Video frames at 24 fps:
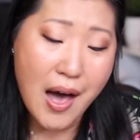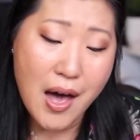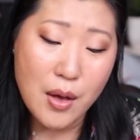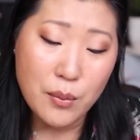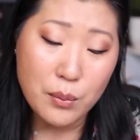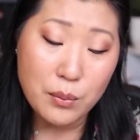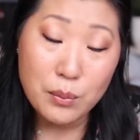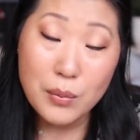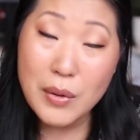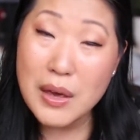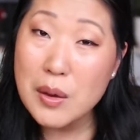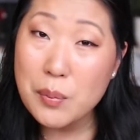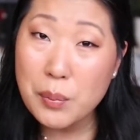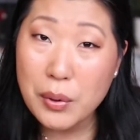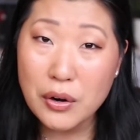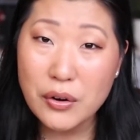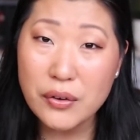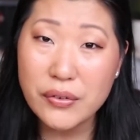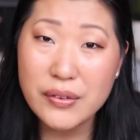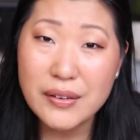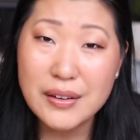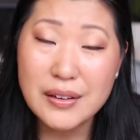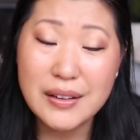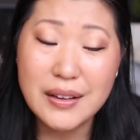me
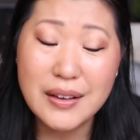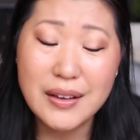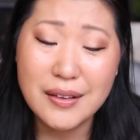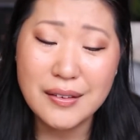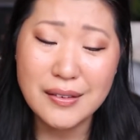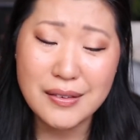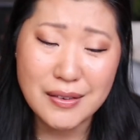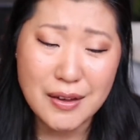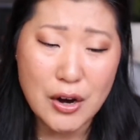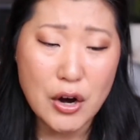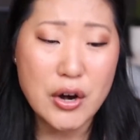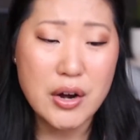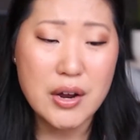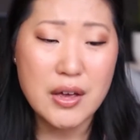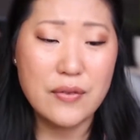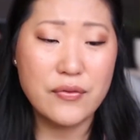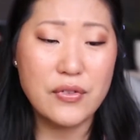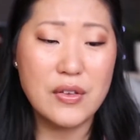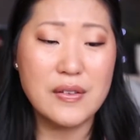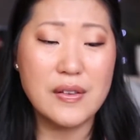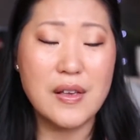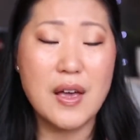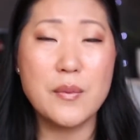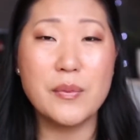personally, sorry if
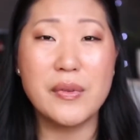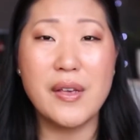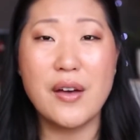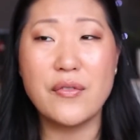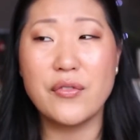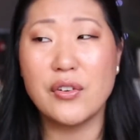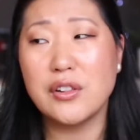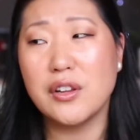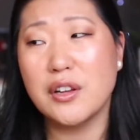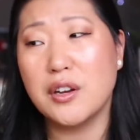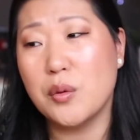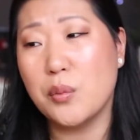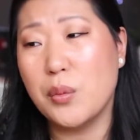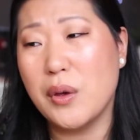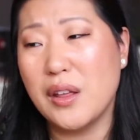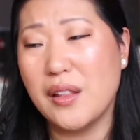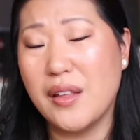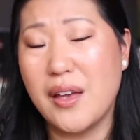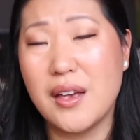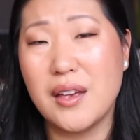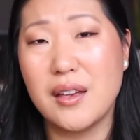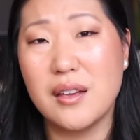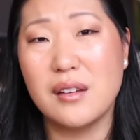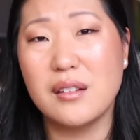this comes off a little bit
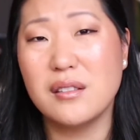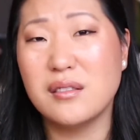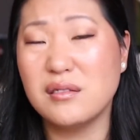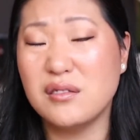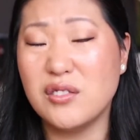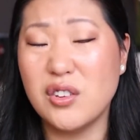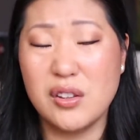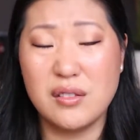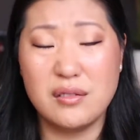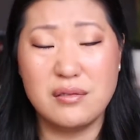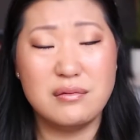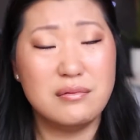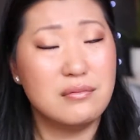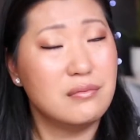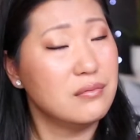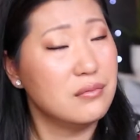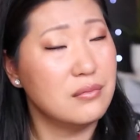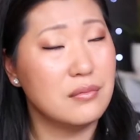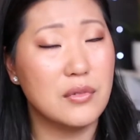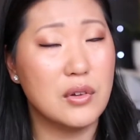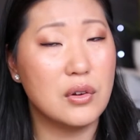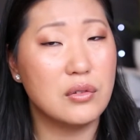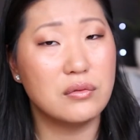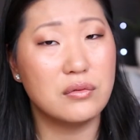like just
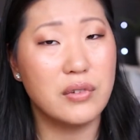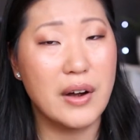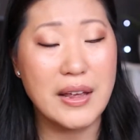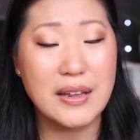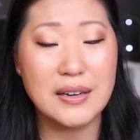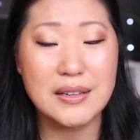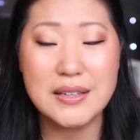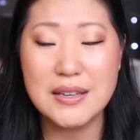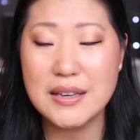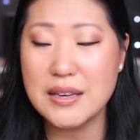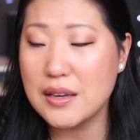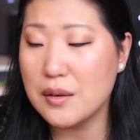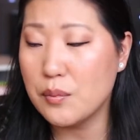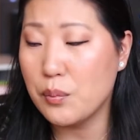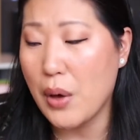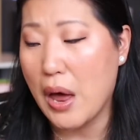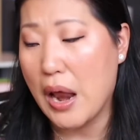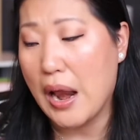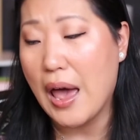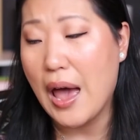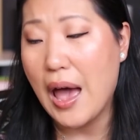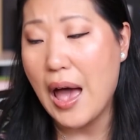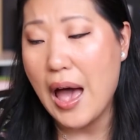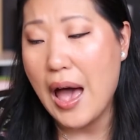ranty,
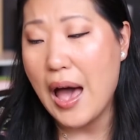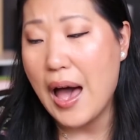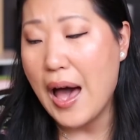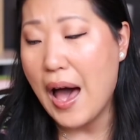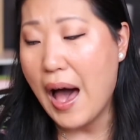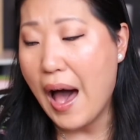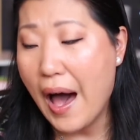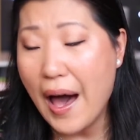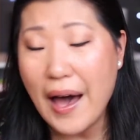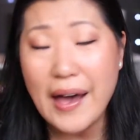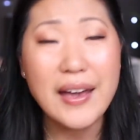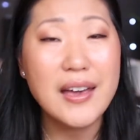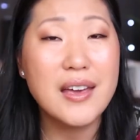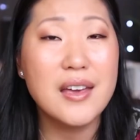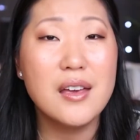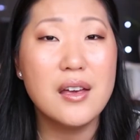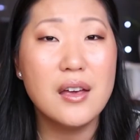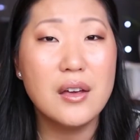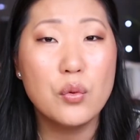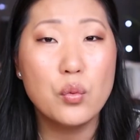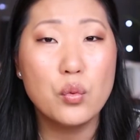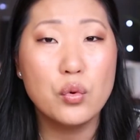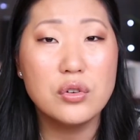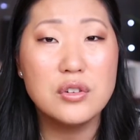but I
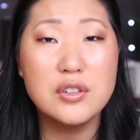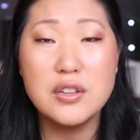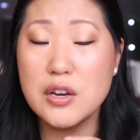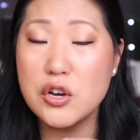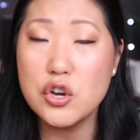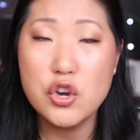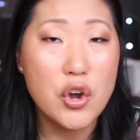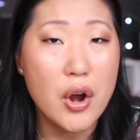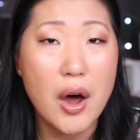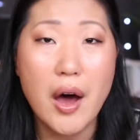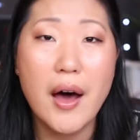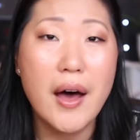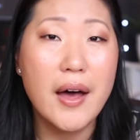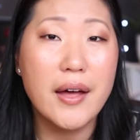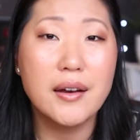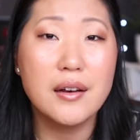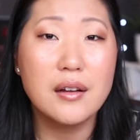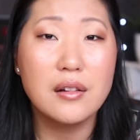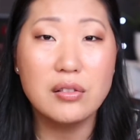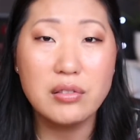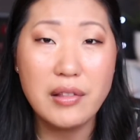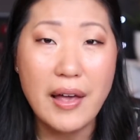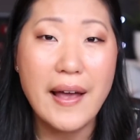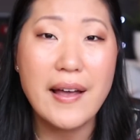did not
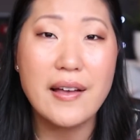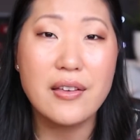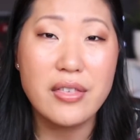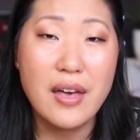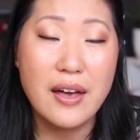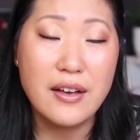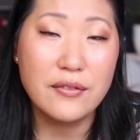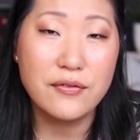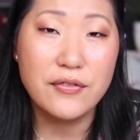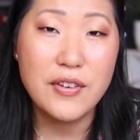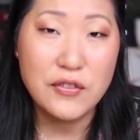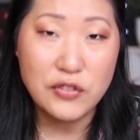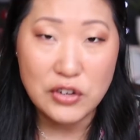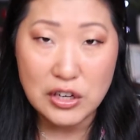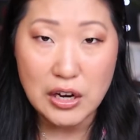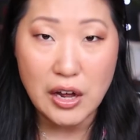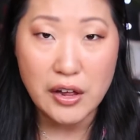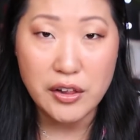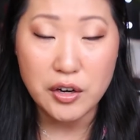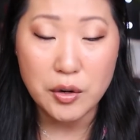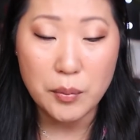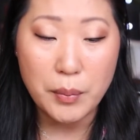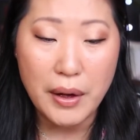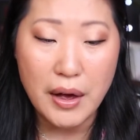like that
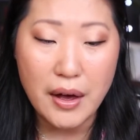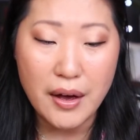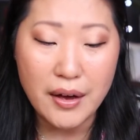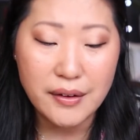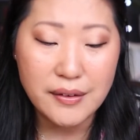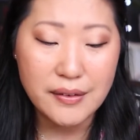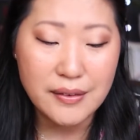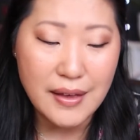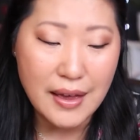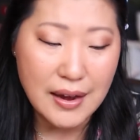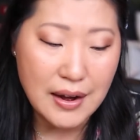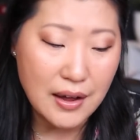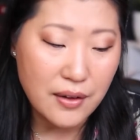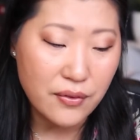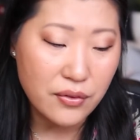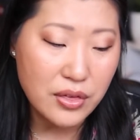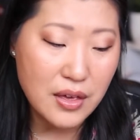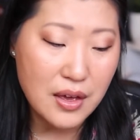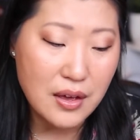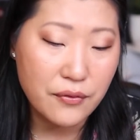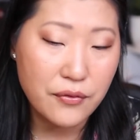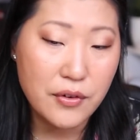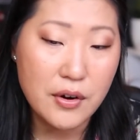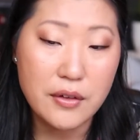$50 box, and I
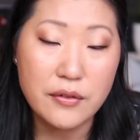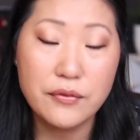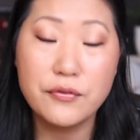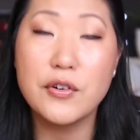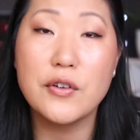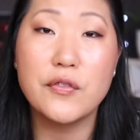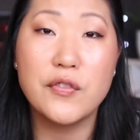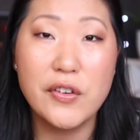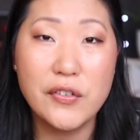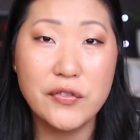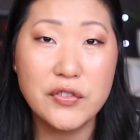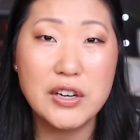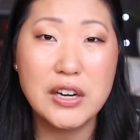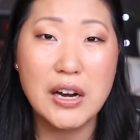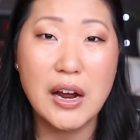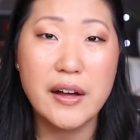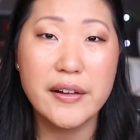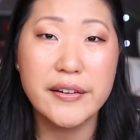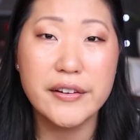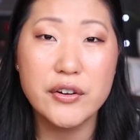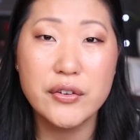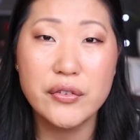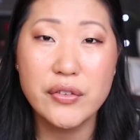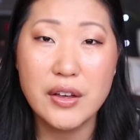think for
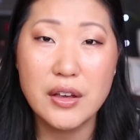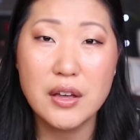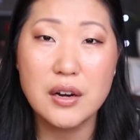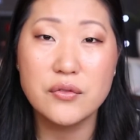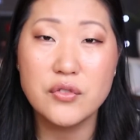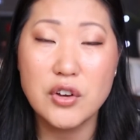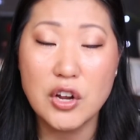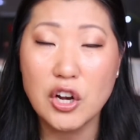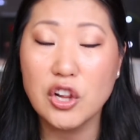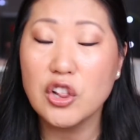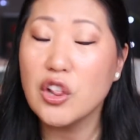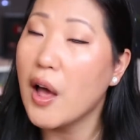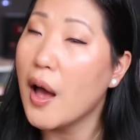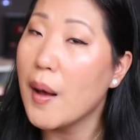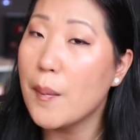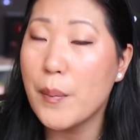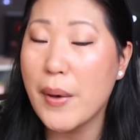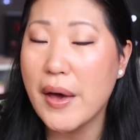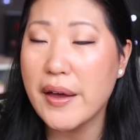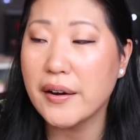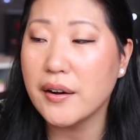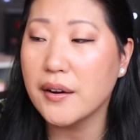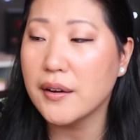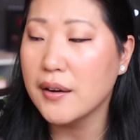$50 they could have done a lot
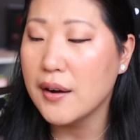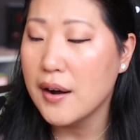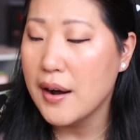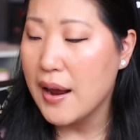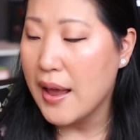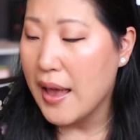better.